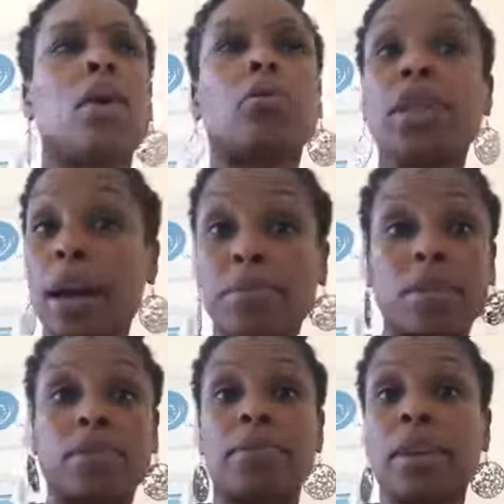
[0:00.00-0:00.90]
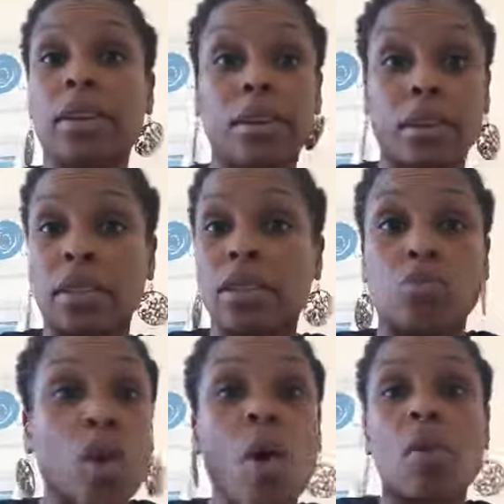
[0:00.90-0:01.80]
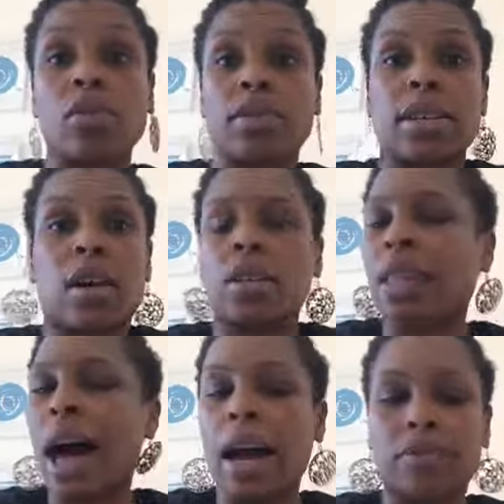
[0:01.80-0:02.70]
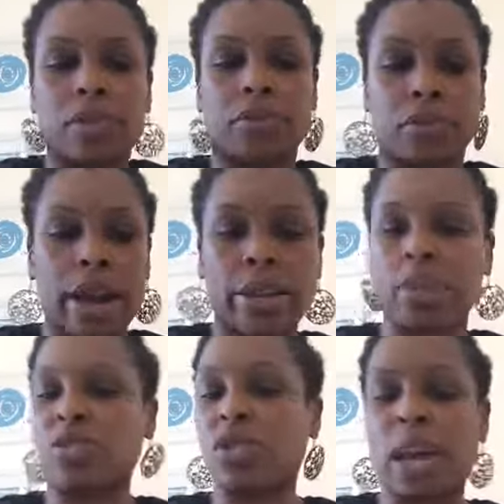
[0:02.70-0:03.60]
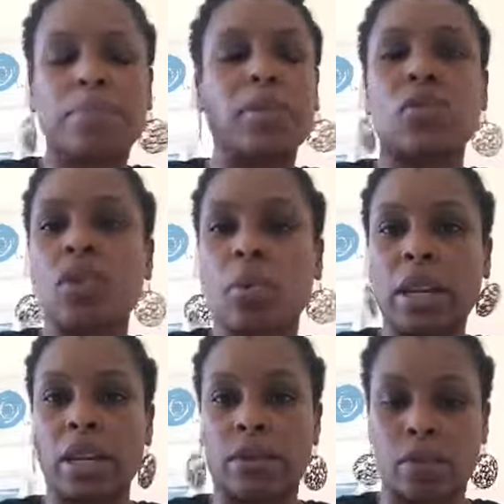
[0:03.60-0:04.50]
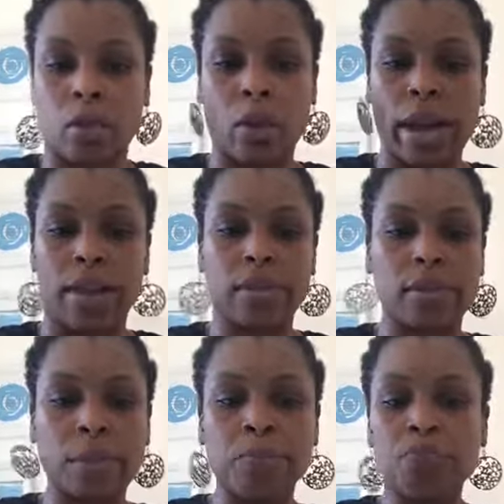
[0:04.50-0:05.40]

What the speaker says: types of roles, and our lives are framed and shaped in so many different ways.